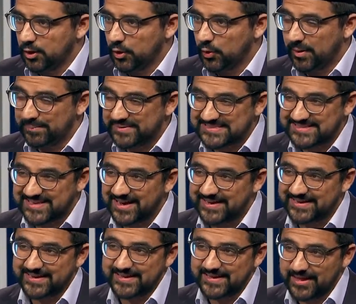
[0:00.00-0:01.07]
who are
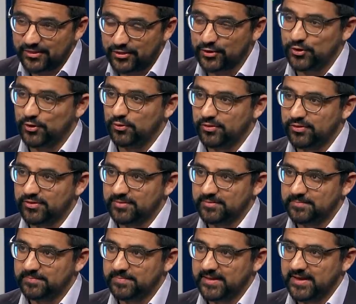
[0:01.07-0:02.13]
misguiding the youth.
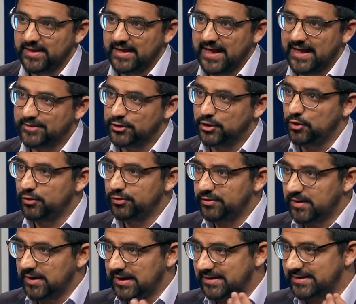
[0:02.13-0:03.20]
And the
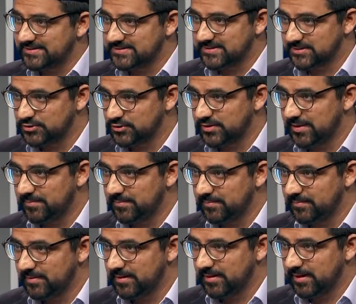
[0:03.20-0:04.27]
youth are listening to
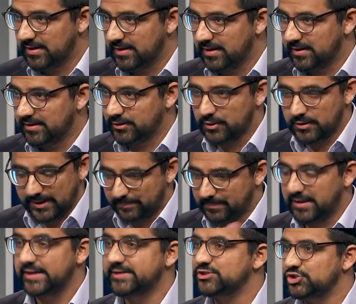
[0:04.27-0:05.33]
them, you know, like
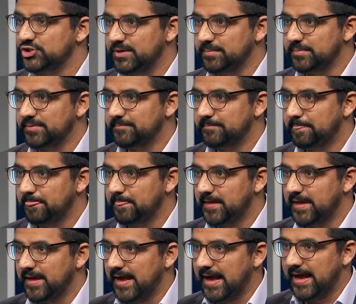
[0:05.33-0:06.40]
blind sheep.
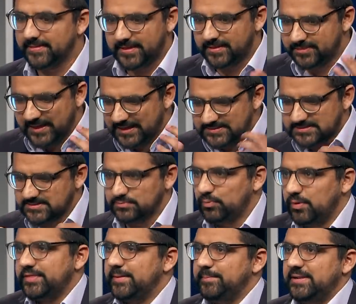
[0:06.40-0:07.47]
And then that's
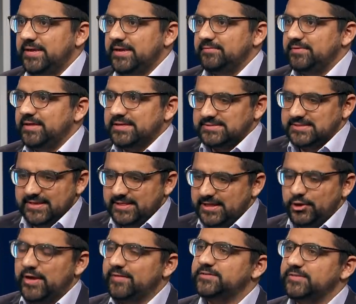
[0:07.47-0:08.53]
what they believe. They say
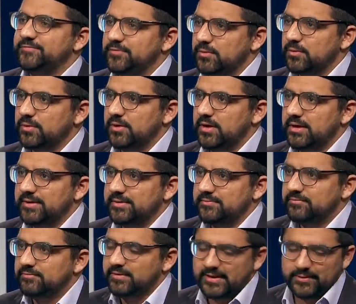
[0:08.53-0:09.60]
that you have a different Quran.
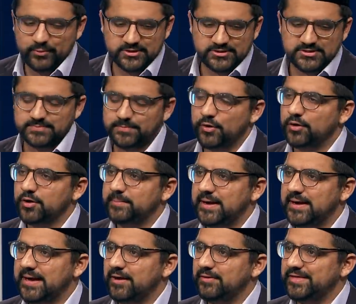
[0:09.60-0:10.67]
We spoke
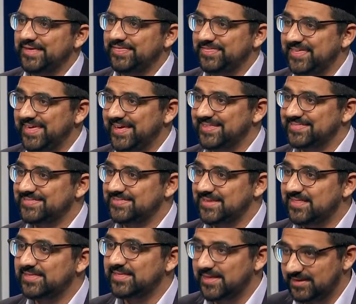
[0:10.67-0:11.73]
about how they think
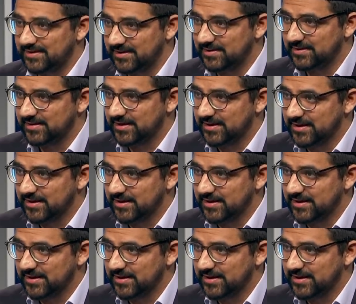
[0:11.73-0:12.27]
Tadhkira,